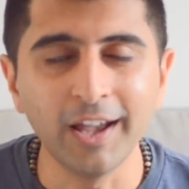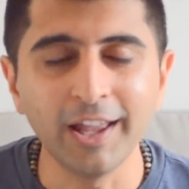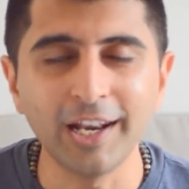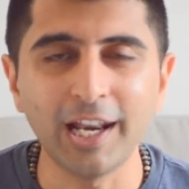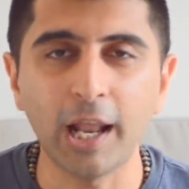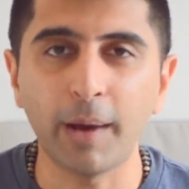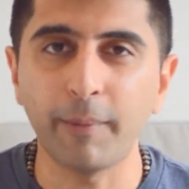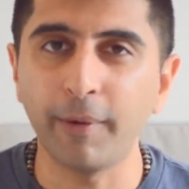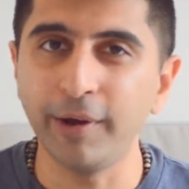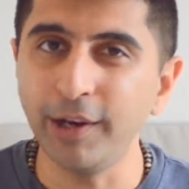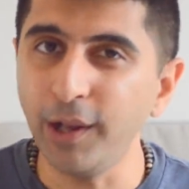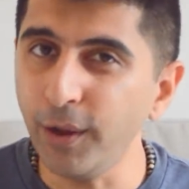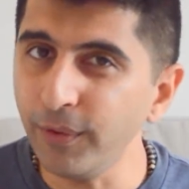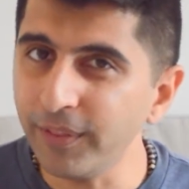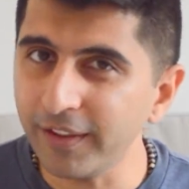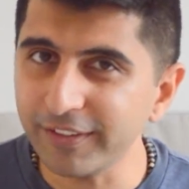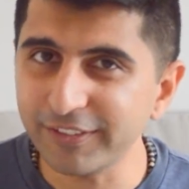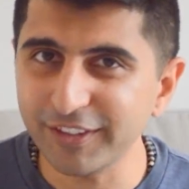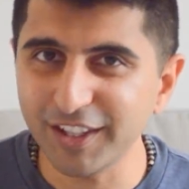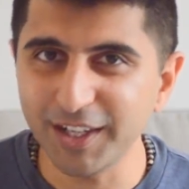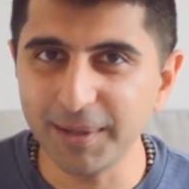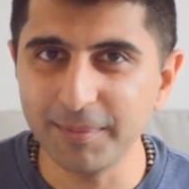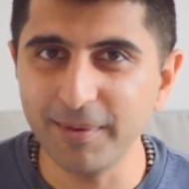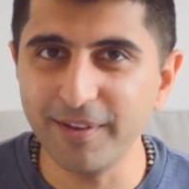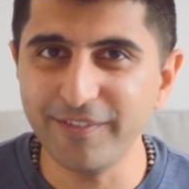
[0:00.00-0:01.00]
Now I know
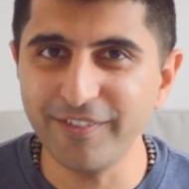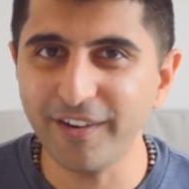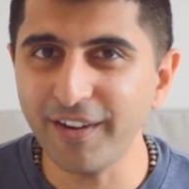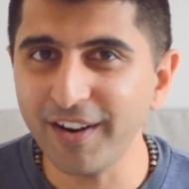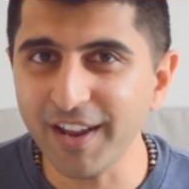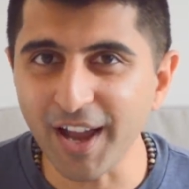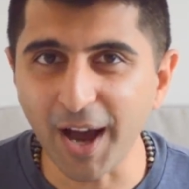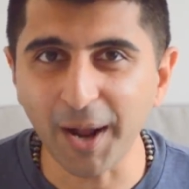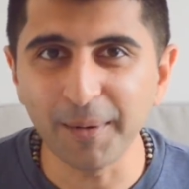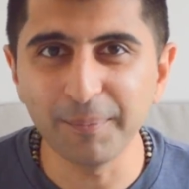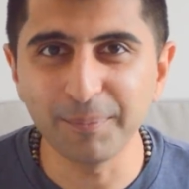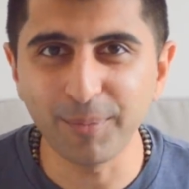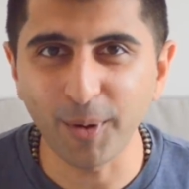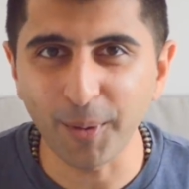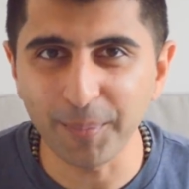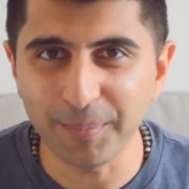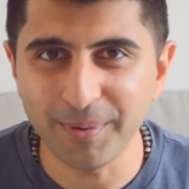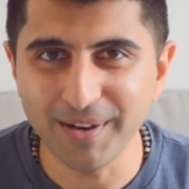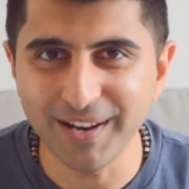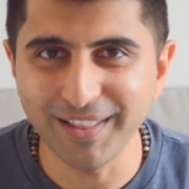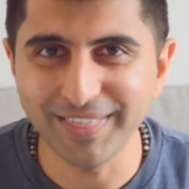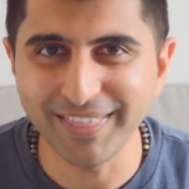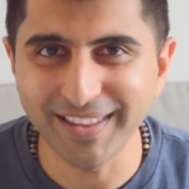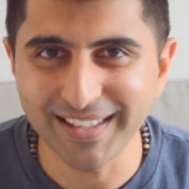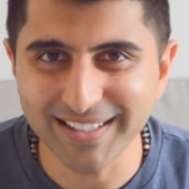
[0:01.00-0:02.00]
that's going to be a very
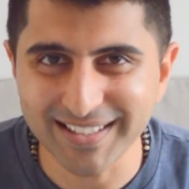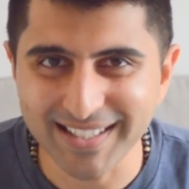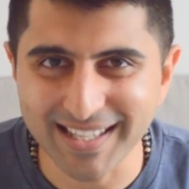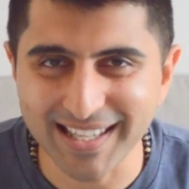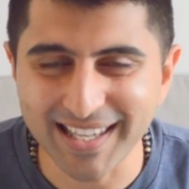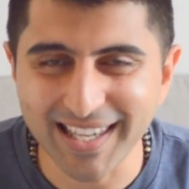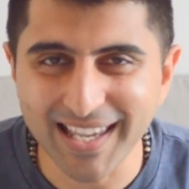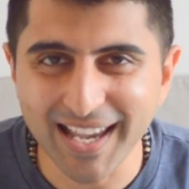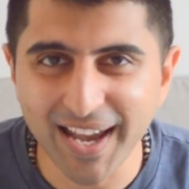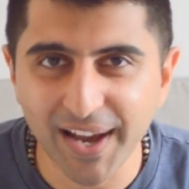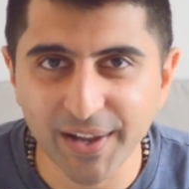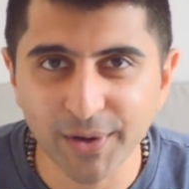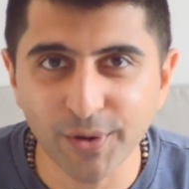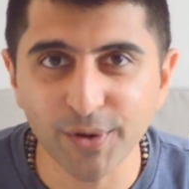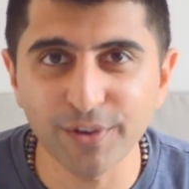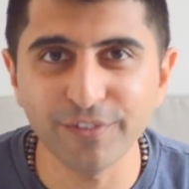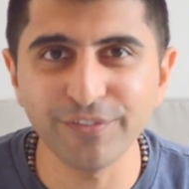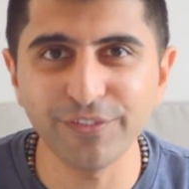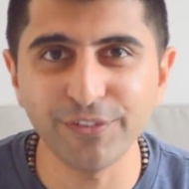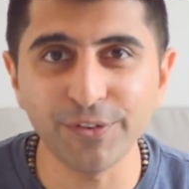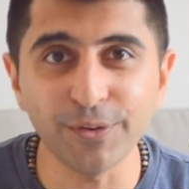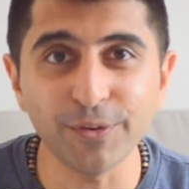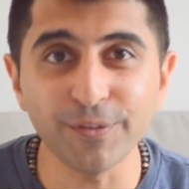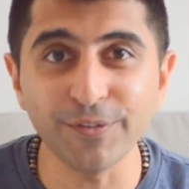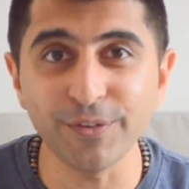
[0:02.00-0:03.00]
unpopular thing to hear. I know a
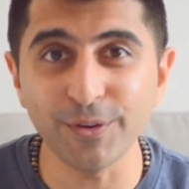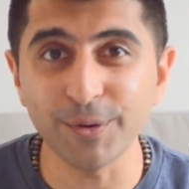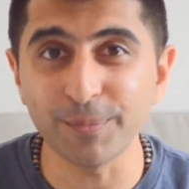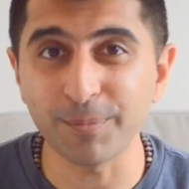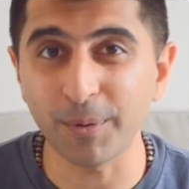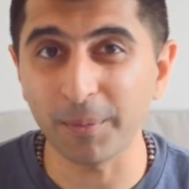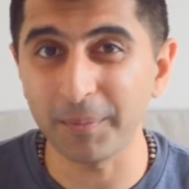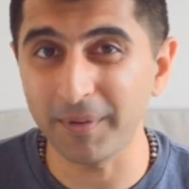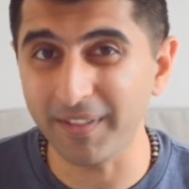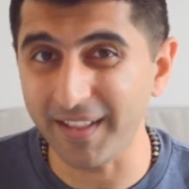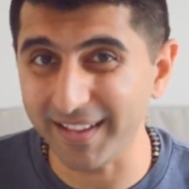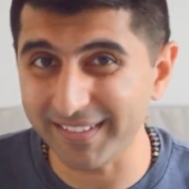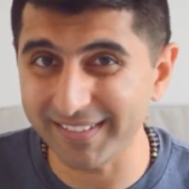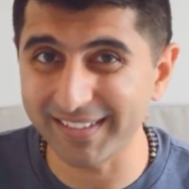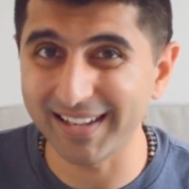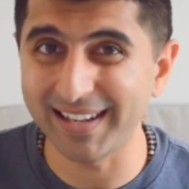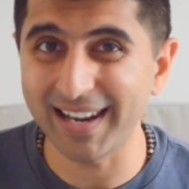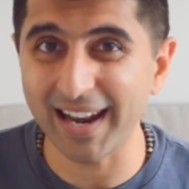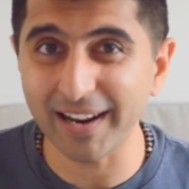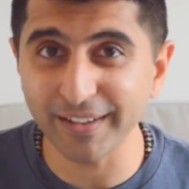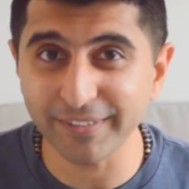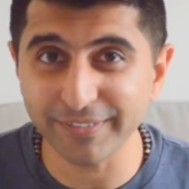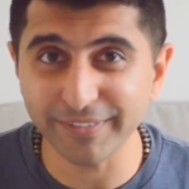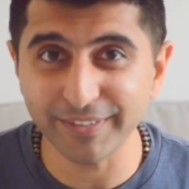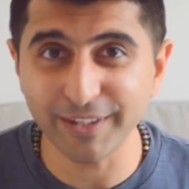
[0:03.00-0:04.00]
few of you probably that's the
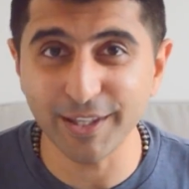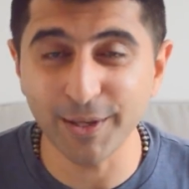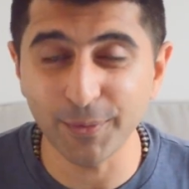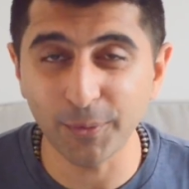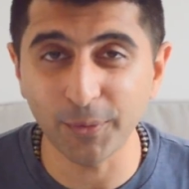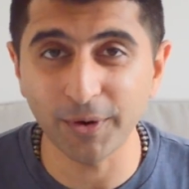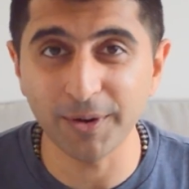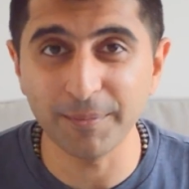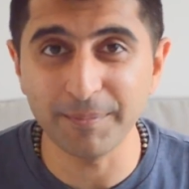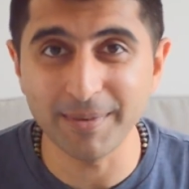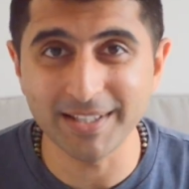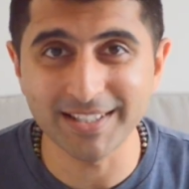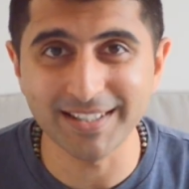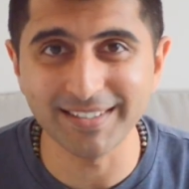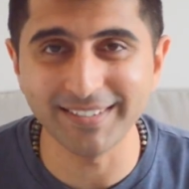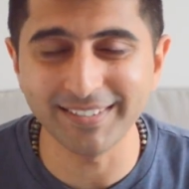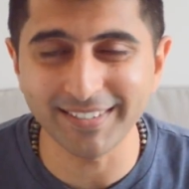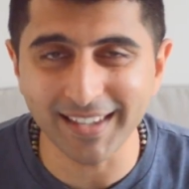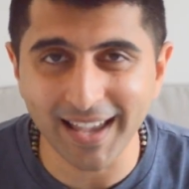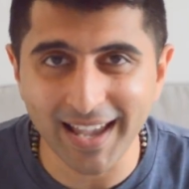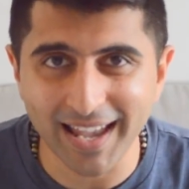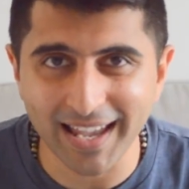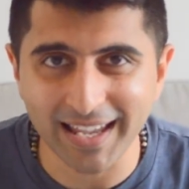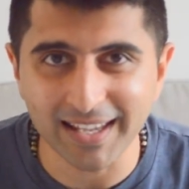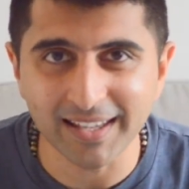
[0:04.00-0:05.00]
last thing you wanted me to
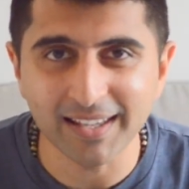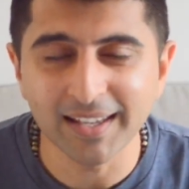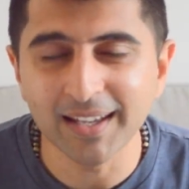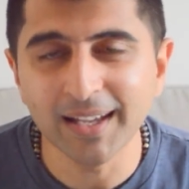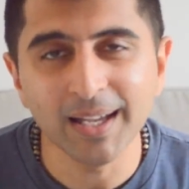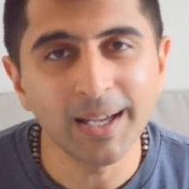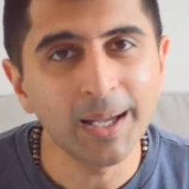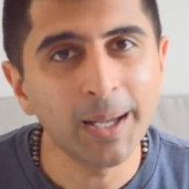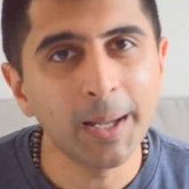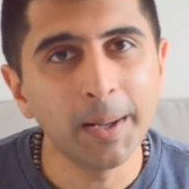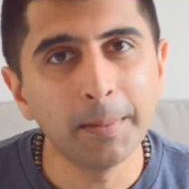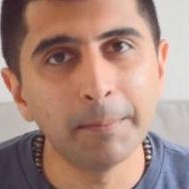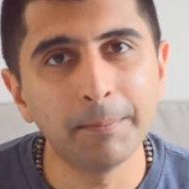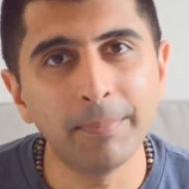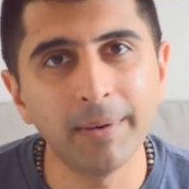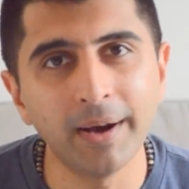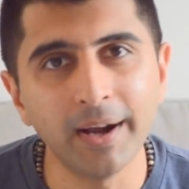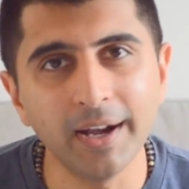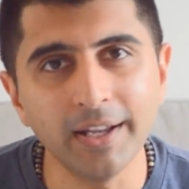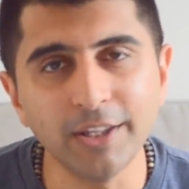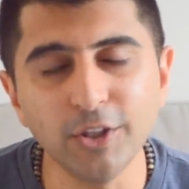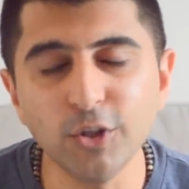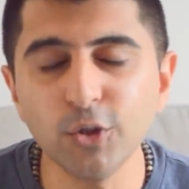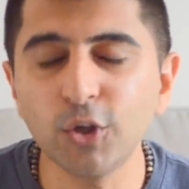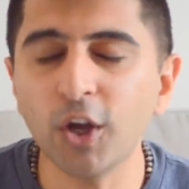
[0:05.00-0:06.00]
say,
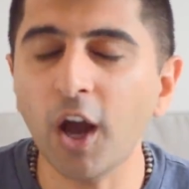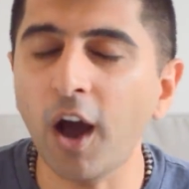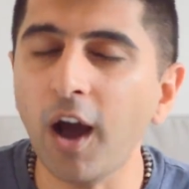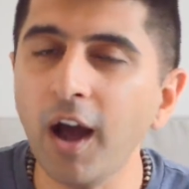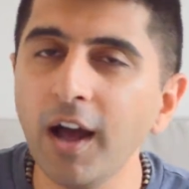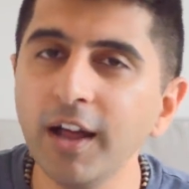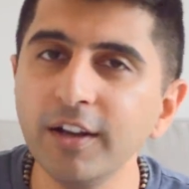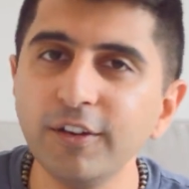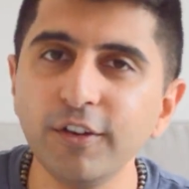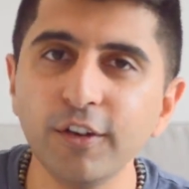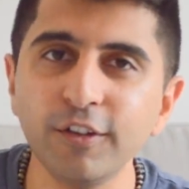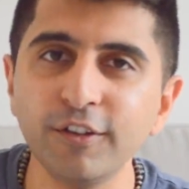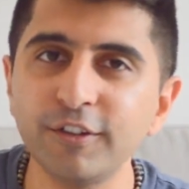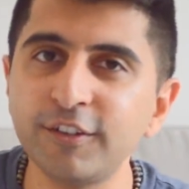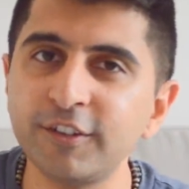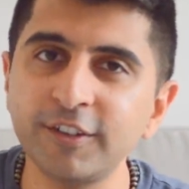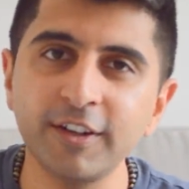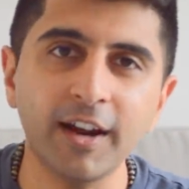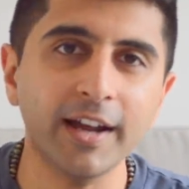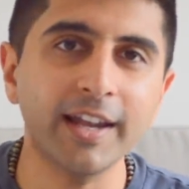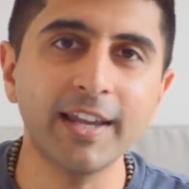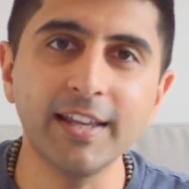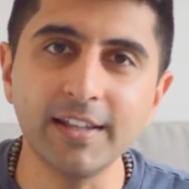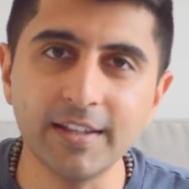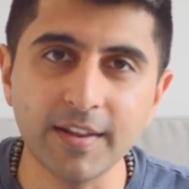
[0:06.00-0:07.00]
but you can't just
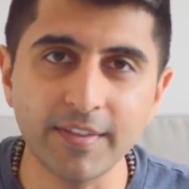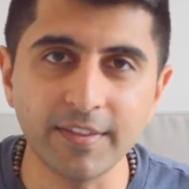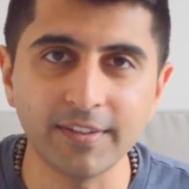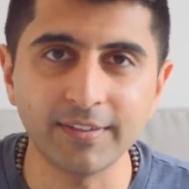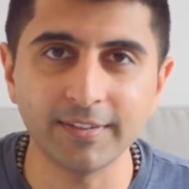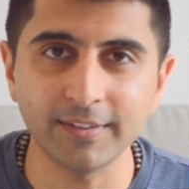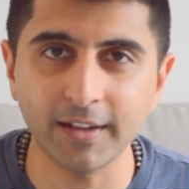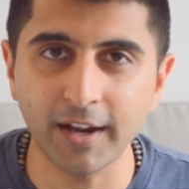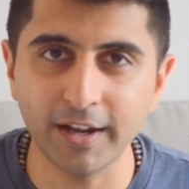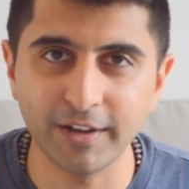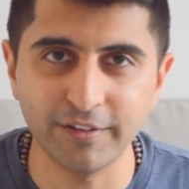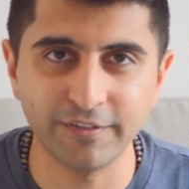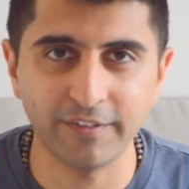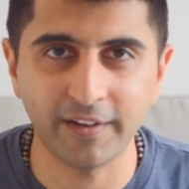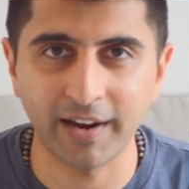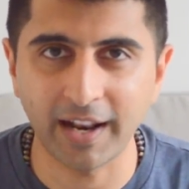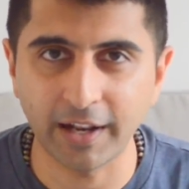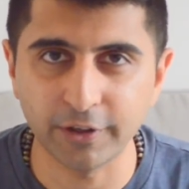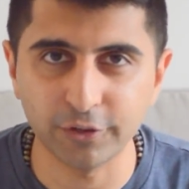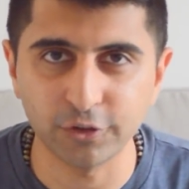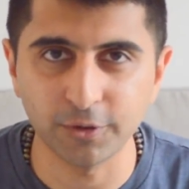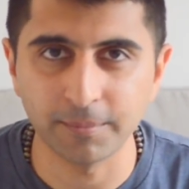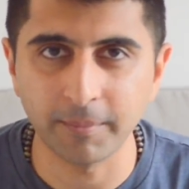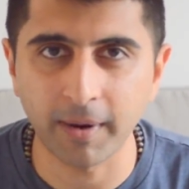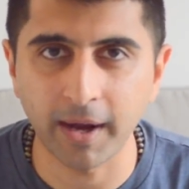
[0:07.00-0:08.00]
chuck it to the side,
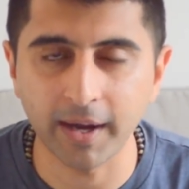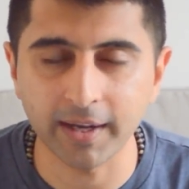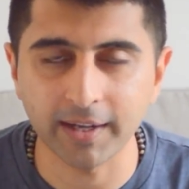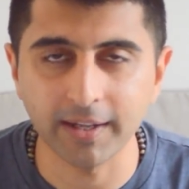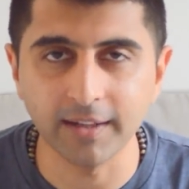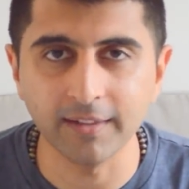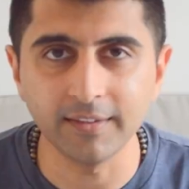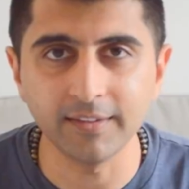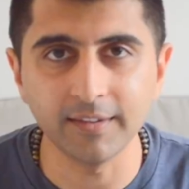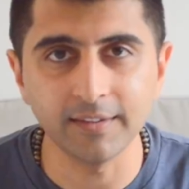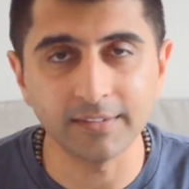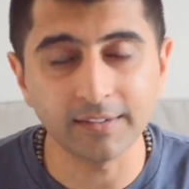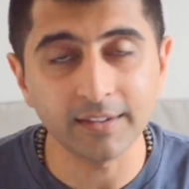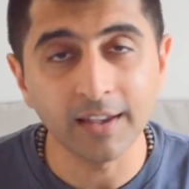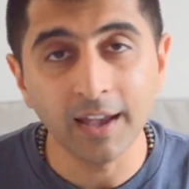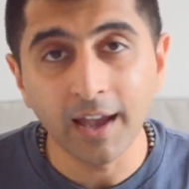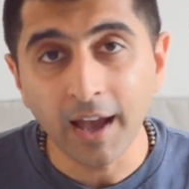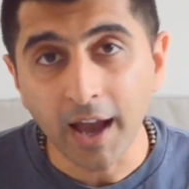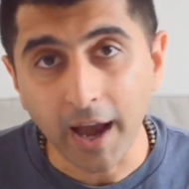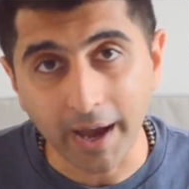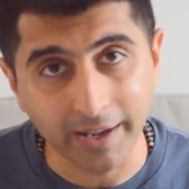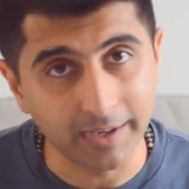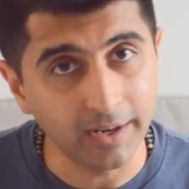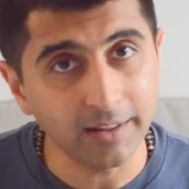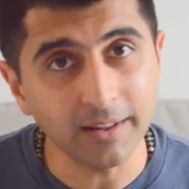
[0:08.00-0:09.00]
financial markets. It's
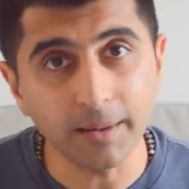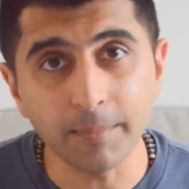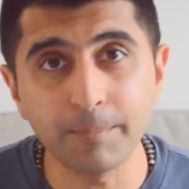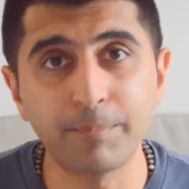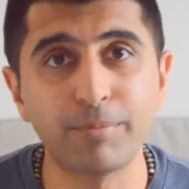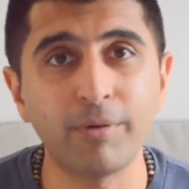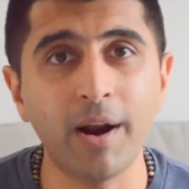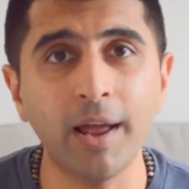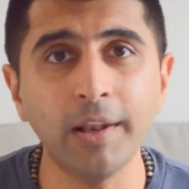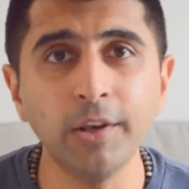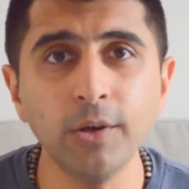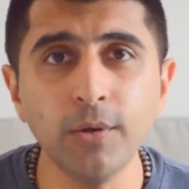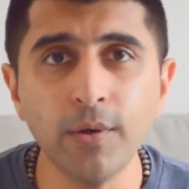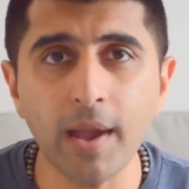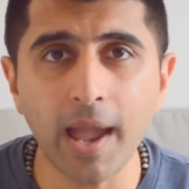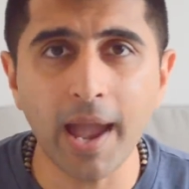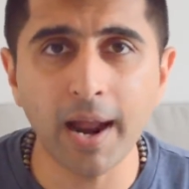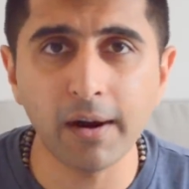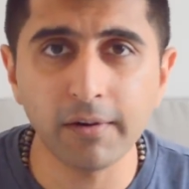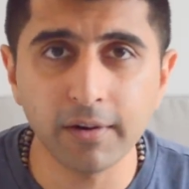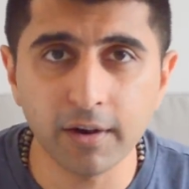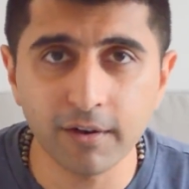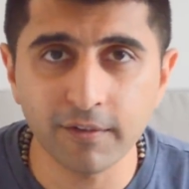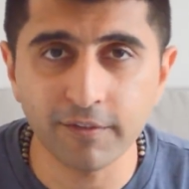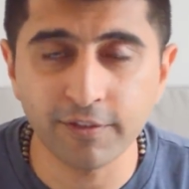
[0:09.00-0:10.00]
another brand new
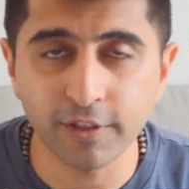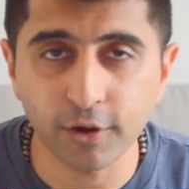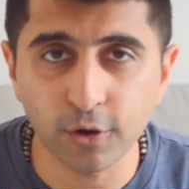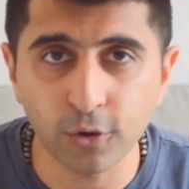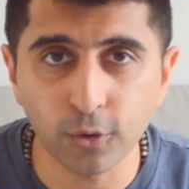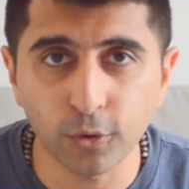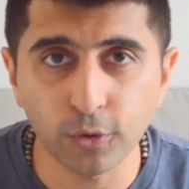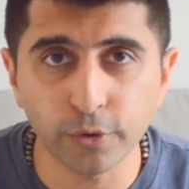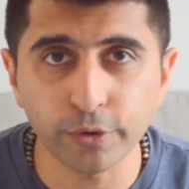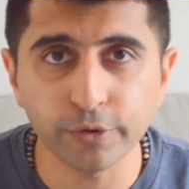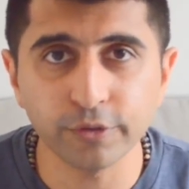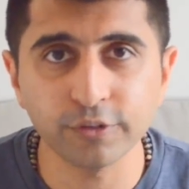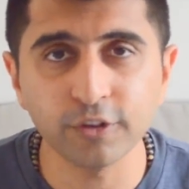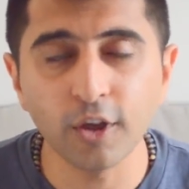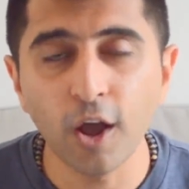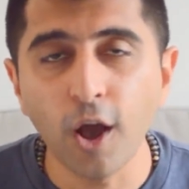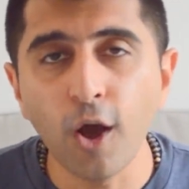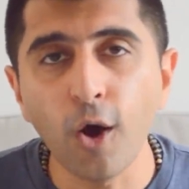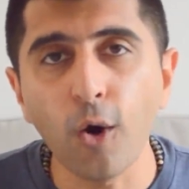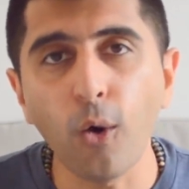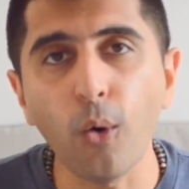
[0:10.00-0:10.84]
area of the course.